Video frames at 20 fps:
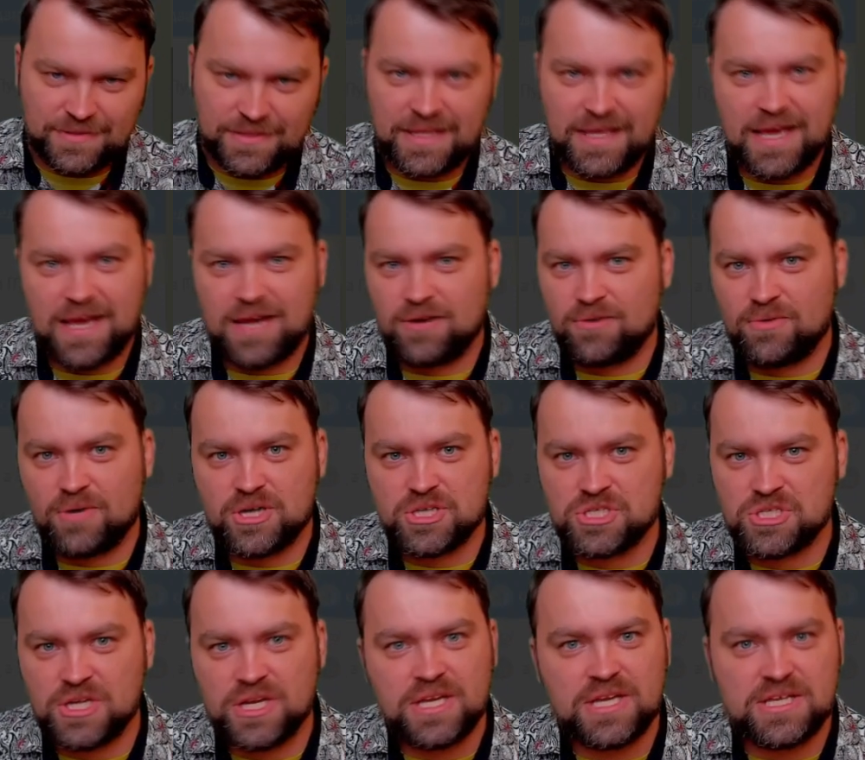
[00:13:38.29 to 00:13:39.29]
Yeah,
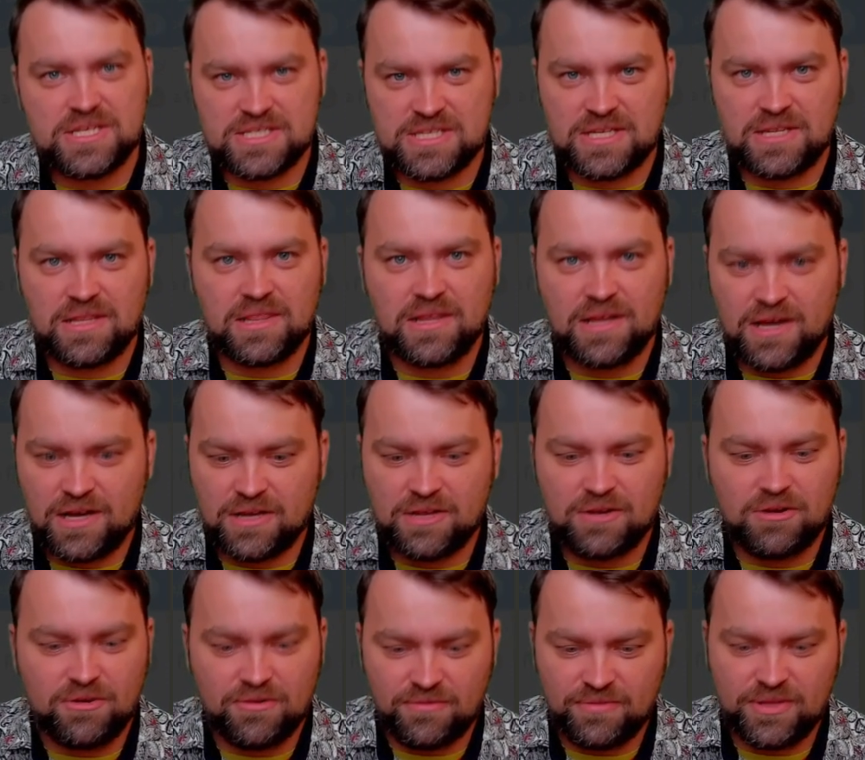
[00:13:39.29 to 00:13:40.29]
Russia is in lack
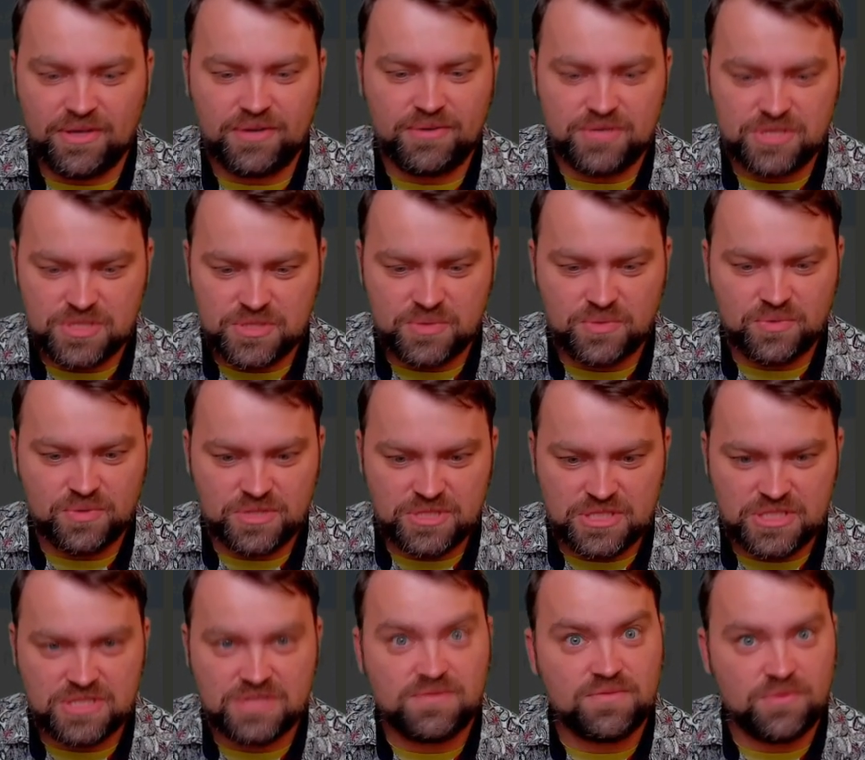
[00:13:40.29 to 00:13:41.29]
of the
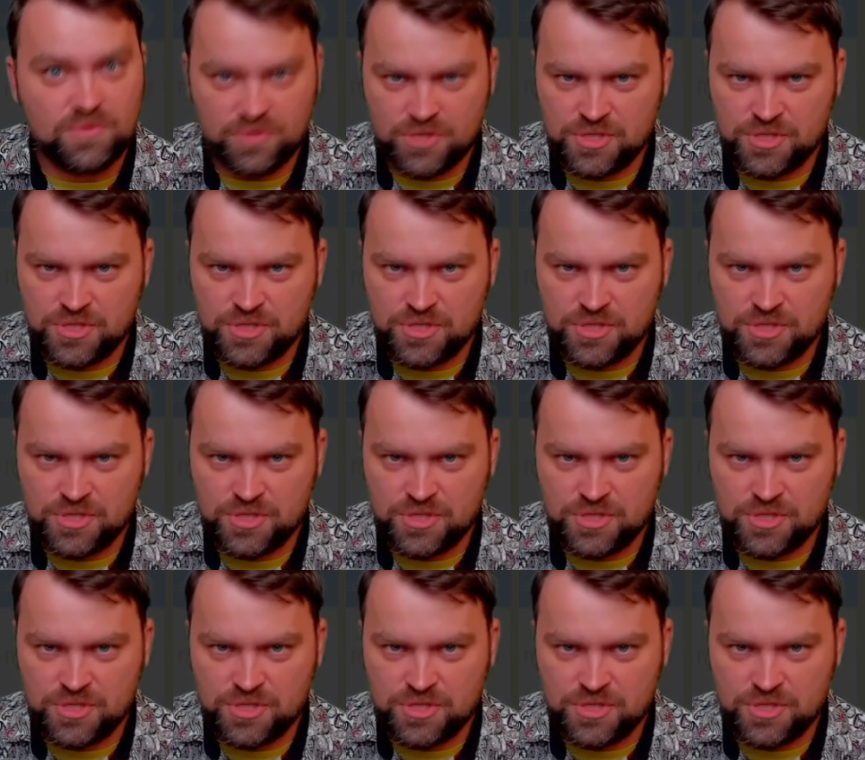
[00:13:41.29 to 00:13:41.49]
resources for